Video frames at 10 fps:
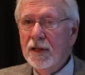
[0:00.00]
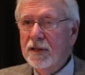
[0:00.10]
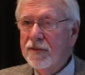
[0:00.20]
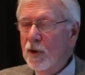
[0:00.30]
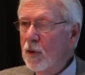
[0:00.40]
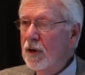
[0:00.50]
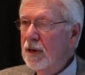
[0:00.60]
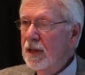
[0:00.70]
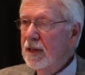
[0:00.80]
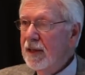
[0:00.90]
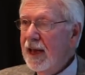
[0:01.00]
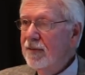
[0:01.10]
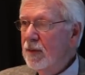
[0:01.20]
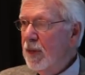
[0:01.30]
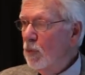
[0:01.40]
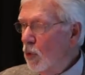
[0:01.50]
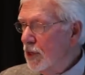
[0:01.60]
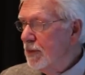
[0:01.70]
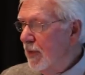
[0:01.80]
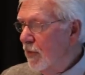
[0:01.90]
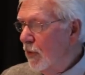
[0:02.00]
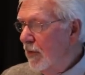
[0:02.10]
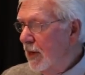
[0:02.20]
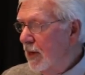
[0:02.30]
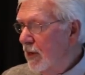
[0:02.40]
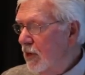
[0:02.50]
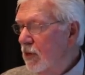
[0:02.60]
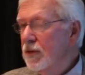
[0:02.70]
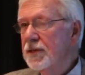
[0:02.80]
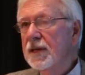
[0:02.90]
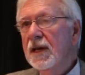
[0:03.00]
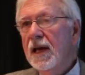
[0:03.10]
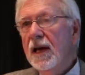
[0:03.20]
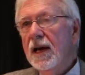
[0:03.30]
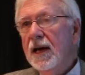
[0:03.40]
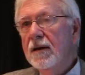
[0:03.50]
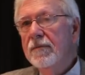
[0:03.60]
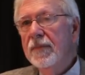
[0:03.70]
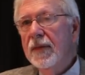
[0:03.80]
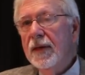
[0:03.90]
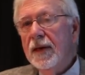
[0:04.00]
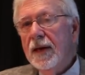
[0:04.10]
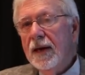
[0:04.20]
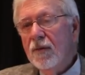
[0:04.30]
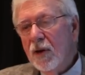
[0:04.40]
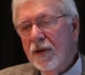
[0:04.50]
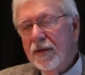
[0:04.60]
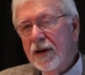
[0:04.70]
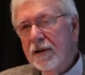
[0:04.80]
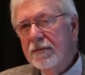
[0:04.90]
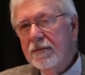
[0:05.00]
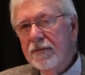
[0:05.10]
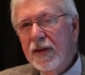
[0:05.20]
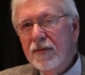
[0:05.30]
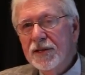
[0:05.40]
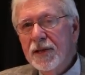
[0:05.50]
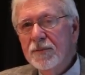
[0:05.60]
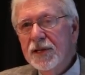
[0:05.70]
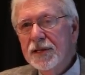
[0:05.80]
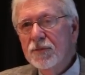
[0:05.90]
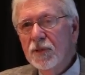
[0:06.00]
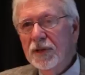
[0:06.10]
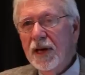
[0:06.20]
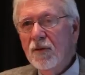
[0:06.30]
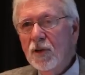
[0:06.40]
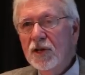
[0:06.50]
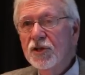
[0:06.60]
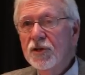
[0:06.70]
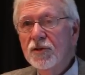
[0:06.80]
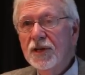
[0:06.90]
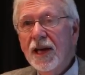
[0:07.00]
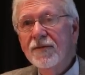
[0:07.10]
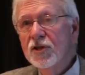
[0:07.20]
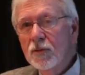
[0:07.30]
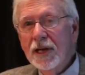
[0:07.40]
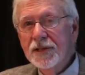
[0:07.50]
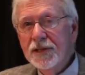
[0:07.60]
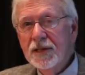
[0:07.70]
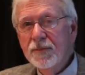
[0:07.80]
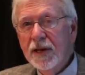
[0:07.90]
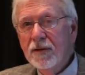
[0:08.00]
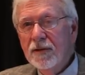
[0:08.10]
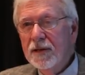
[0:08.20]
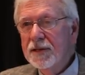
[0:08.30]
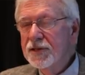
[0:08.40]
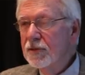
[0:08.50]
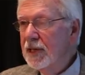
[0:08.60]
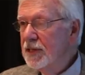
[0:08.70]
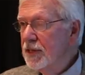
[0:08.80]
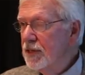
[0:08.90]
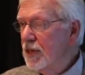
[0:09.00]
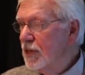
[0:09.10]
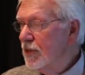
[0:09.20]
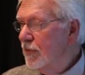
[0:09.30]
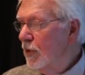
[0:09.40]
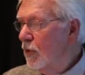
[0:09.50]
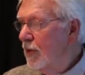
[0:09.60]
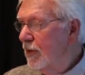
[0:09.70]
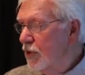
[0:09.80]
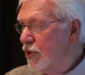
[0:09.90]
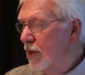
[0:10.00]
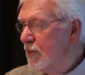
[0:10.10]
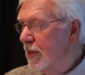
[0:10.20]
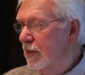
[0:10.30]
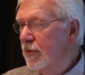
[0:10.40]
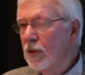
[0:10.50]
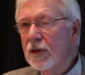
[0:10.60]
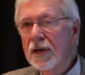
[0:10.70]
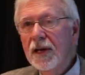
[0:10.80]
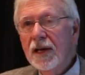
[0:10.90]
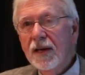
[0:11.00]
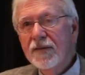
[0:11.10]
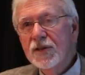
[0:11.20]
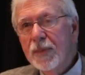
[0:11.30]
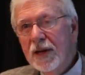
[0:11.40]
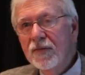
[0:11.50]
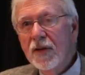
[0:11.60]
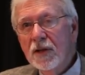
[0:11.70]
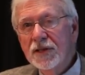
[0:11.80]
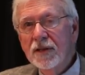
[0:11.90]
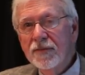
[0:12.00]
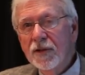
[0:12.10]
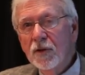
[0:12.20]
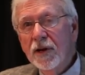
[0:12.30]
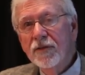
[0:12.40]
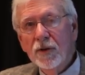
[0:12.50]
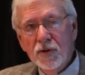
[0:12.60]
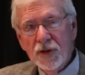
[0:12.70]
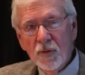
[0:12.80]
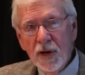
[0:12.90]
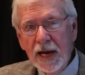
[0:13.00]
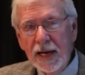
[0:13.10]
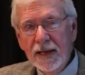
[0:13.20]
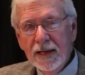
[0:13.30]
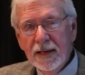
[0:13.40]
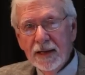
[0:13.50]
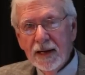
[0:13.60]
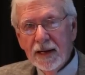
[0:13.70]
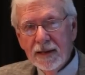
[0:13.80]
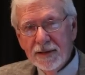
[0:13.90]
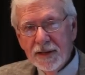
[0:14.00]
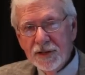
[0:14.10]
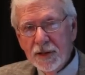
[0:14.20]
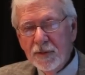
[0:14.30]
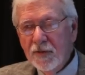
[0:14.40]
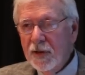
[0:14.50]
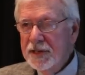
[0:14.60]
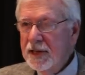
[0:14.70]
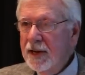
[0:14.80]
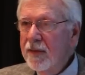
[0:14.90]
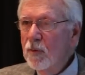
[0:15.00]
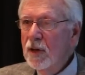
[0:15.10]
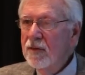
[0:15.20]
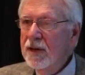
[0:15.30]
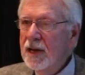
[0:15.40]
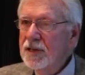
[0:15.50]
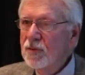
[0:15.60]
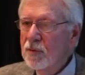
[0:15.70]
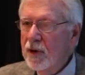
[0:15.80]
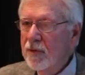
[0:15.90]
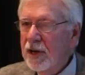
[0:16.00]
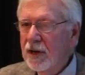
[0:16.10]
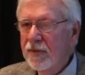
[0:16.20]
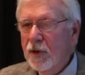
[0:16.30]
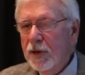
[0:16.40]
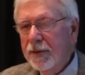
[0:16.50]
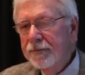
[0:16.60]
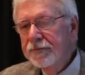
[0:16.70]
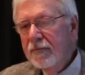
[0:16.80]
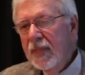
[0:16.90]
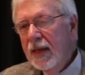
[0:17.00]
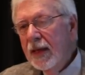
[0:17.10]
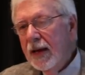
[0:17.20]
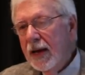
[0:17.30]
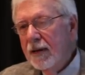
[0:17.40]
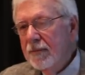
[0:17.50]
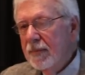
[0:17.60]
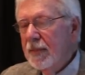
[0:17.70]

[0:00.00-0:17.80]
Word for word: on the floor, they have to be washed before they are used. Um, uh, one of our favorite subjects will not wear shoes and have shoelaces because shoelaces touch the floor and there are germs on the floor. If his pen falls on the floor, he throws it away. Uh, germ avoids. Another one of ours when we were interviewing, um,